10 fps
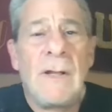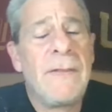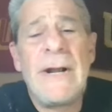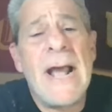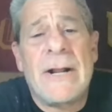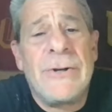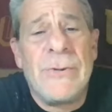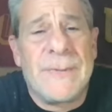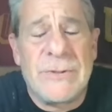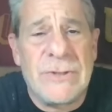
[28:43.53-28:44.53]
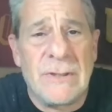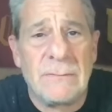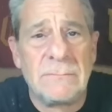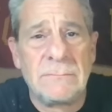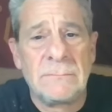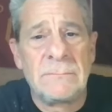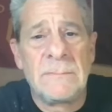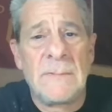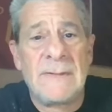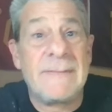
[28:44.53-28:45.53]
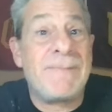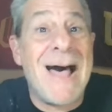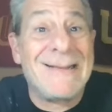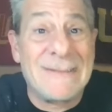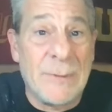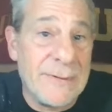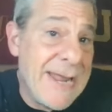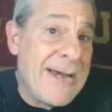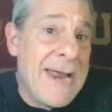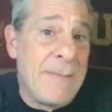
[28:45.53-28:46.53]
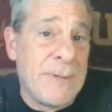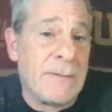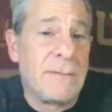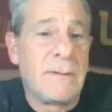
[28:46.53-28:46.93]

They're not going to do it this year. It's impossible. Can't happen.